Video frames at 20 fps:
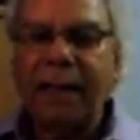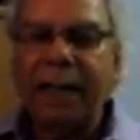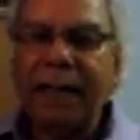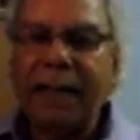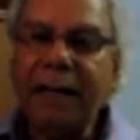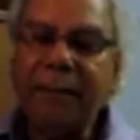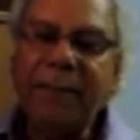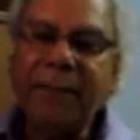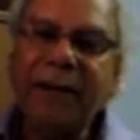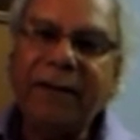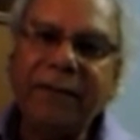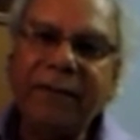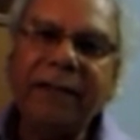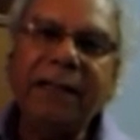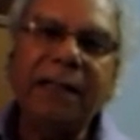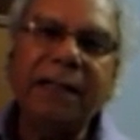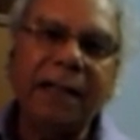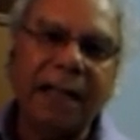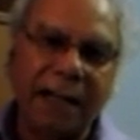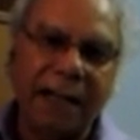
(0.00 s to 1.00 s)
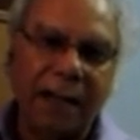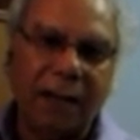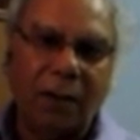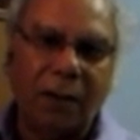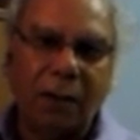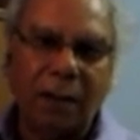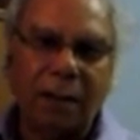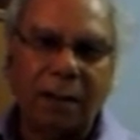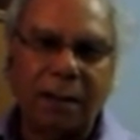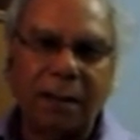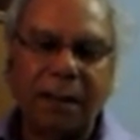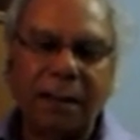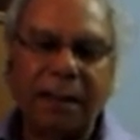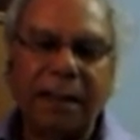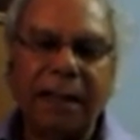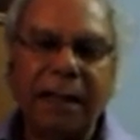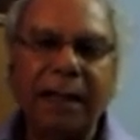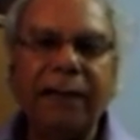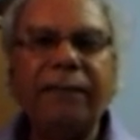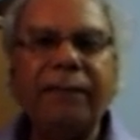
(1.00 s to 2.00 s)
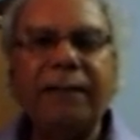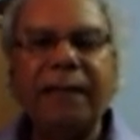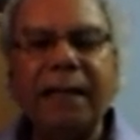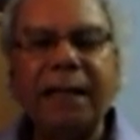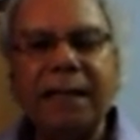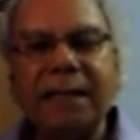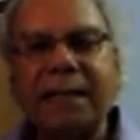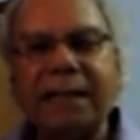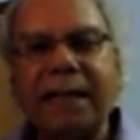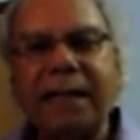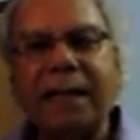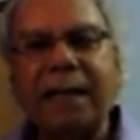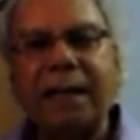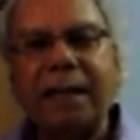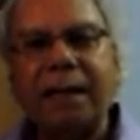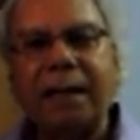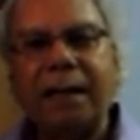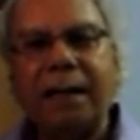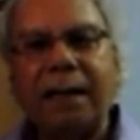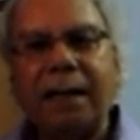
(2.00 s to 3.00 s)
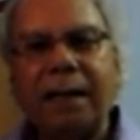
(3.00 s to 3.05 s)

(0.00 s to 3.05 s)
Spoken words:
In between the dialogue, if there is a